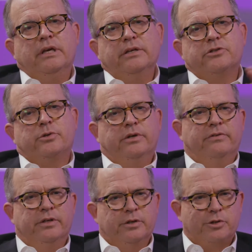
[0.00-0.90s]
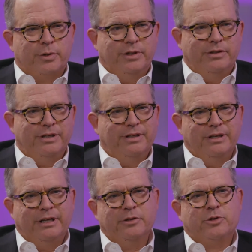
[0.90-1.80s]
history of industry,
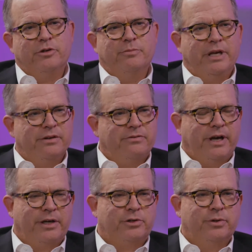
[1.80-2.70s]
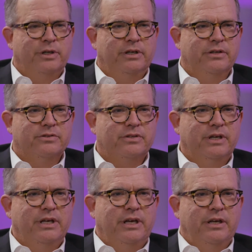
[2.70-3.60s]
the history of manufacturing is
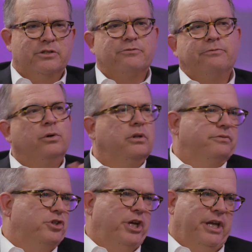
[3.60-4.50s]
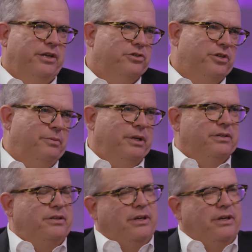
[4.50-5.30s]
full of change. I mean,